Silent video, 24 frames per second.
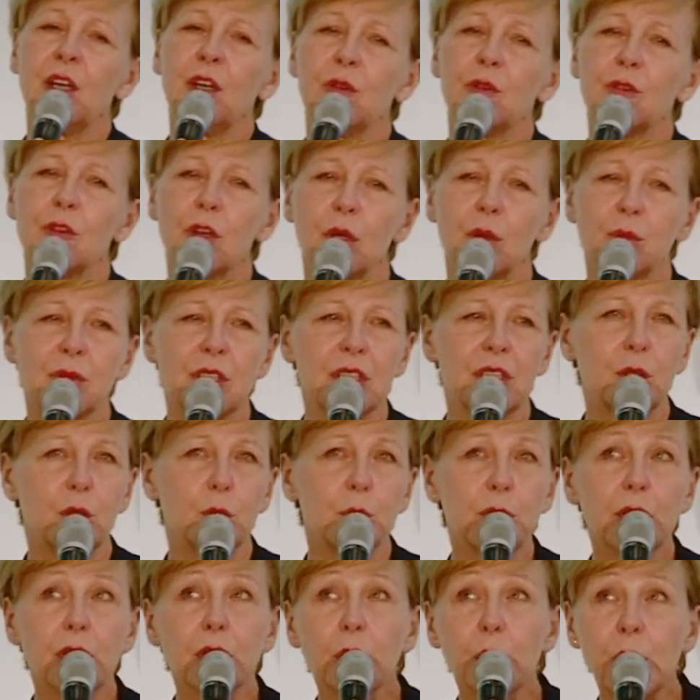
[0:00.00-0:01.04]
From the
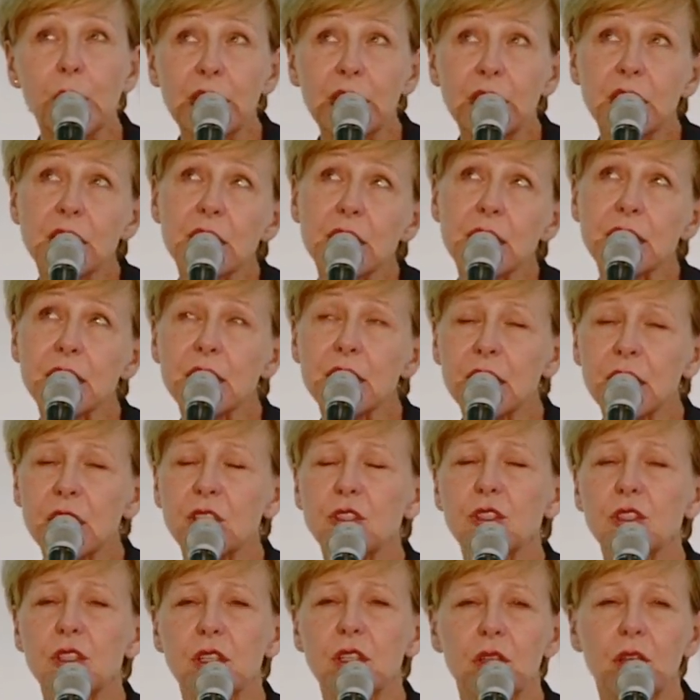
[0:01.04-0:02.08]
ubiquitous
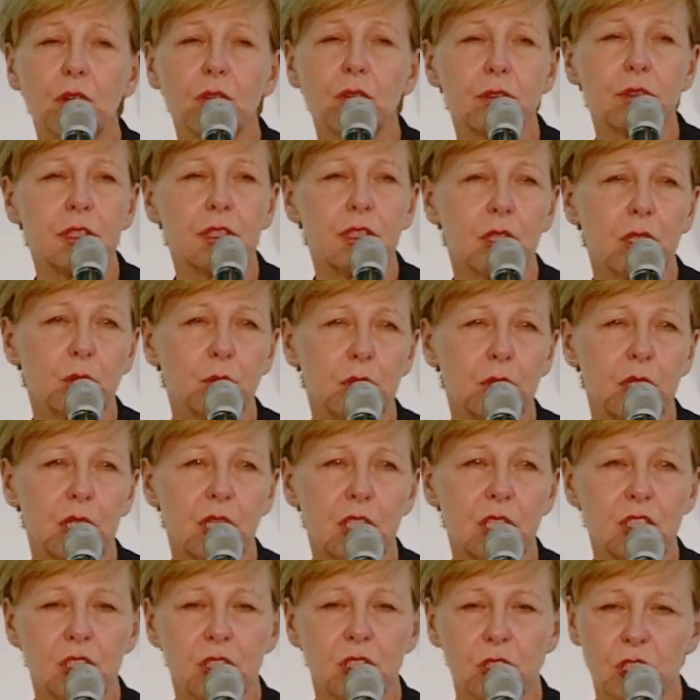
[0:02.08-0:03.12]
nature of radio
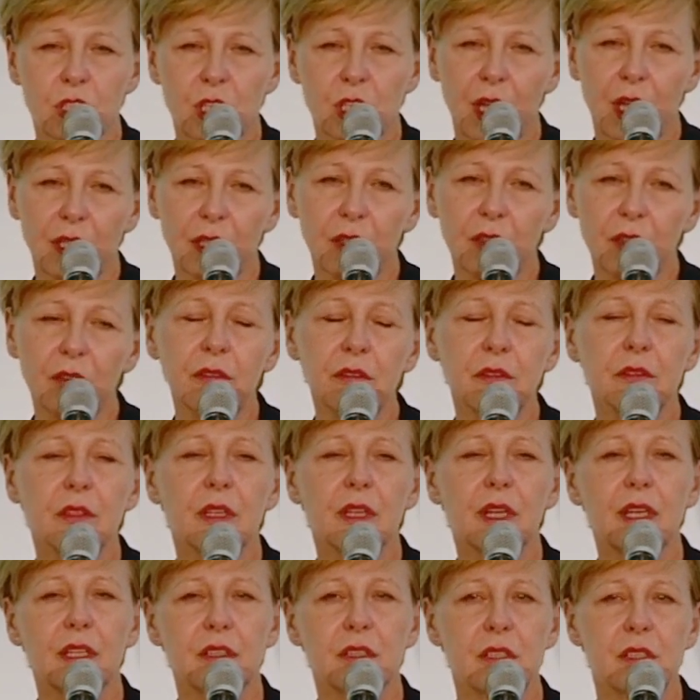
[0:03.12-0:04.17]
communication channel
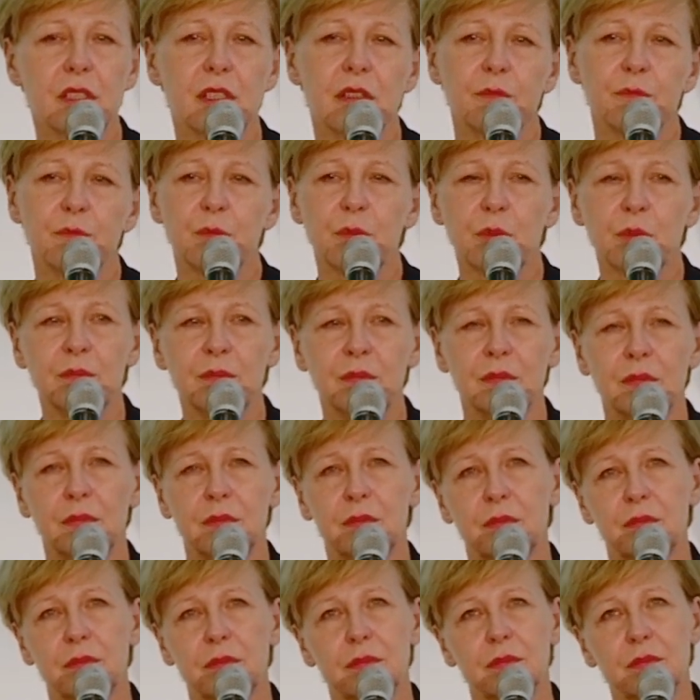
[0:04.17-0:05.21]
that
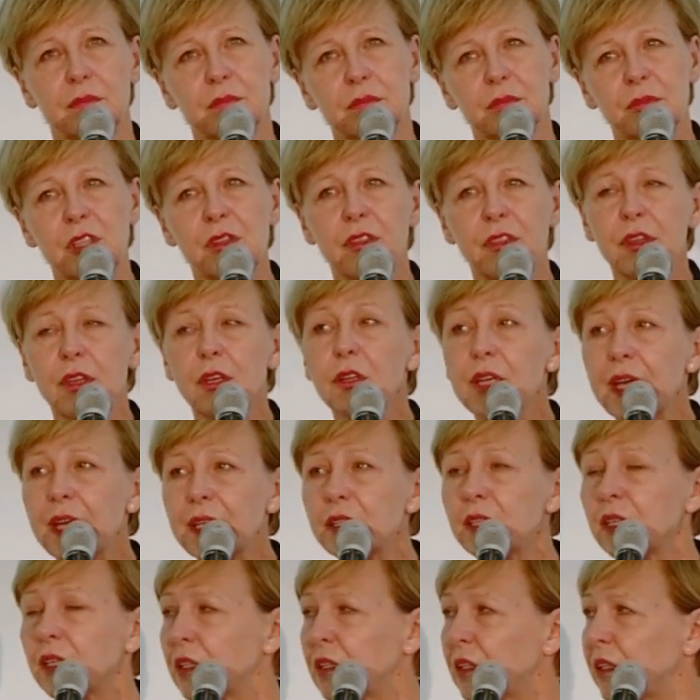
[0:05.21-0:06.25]

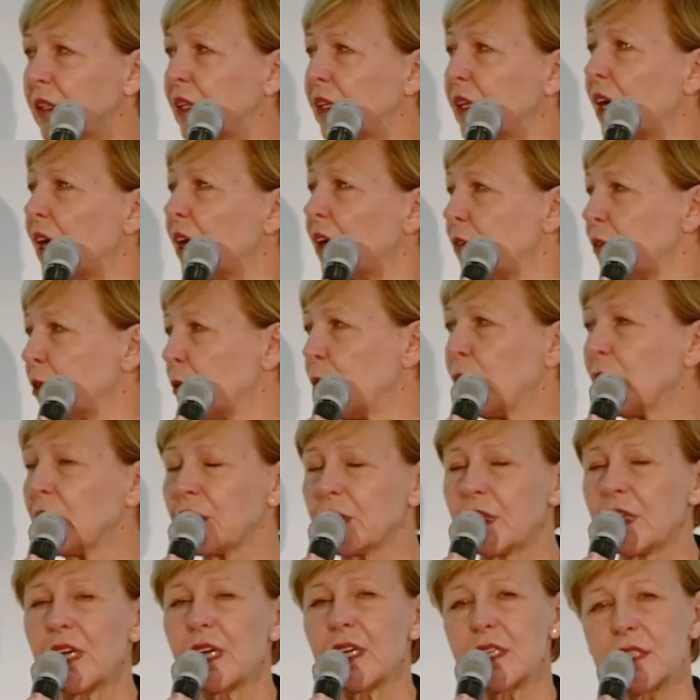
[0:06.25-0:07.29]
theoretically
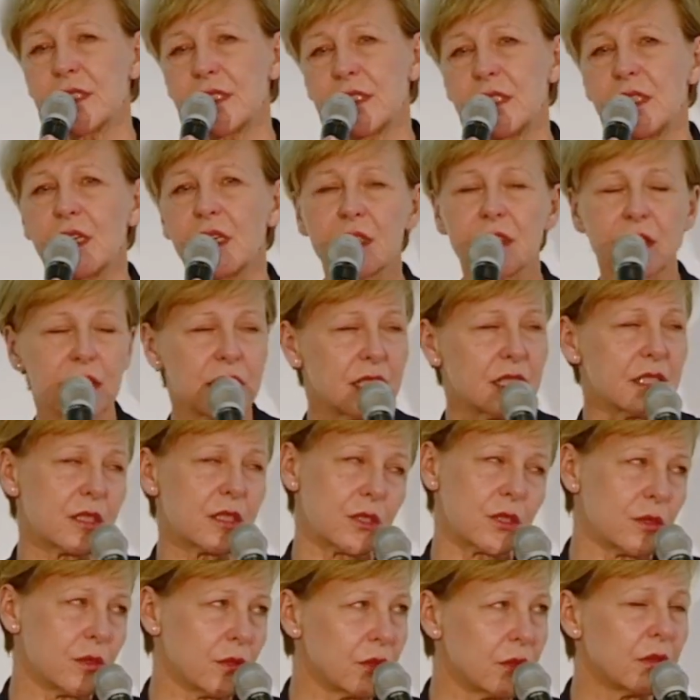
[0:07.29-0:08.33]
everyone has the access
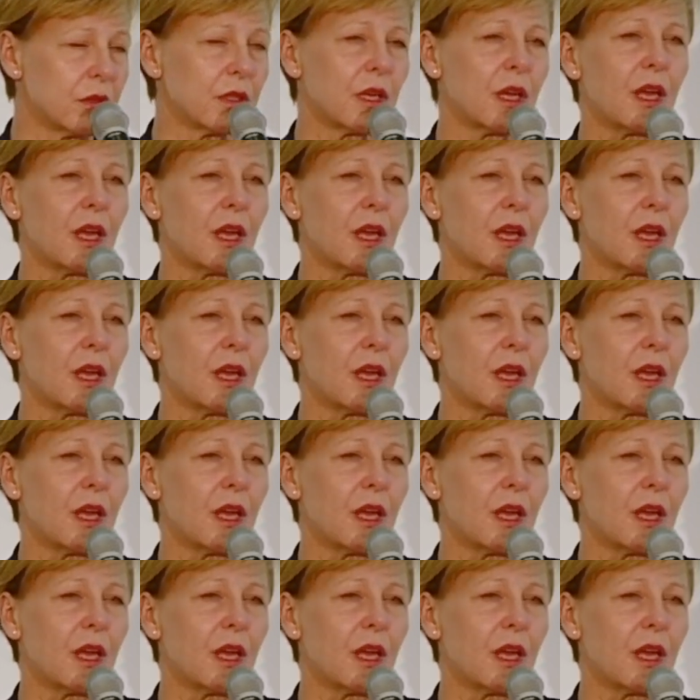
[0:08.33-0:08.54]
to.